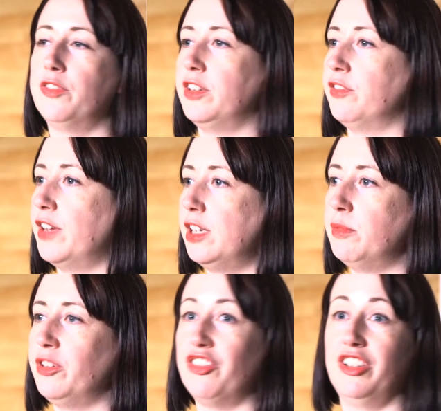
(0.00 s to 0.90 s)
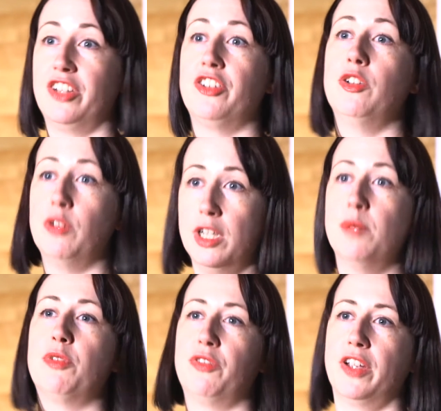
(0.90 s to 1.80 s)
for development, traditional
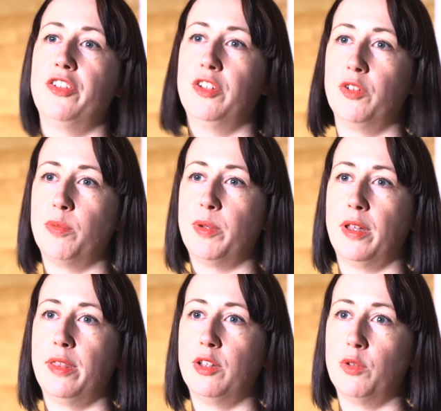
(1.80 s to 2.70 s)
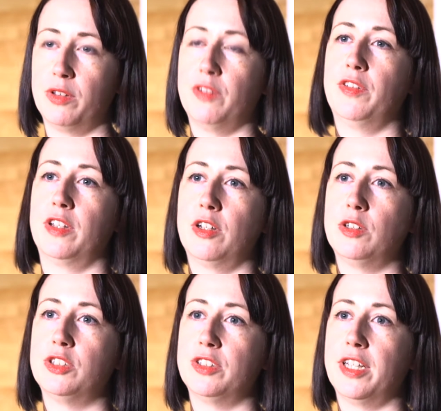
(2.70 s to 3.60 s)
professionals, but I think also for the
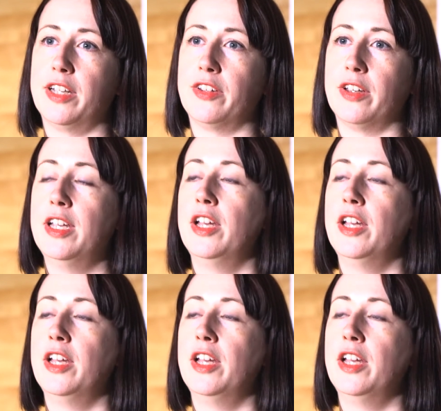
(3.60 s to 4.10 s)
culture sector.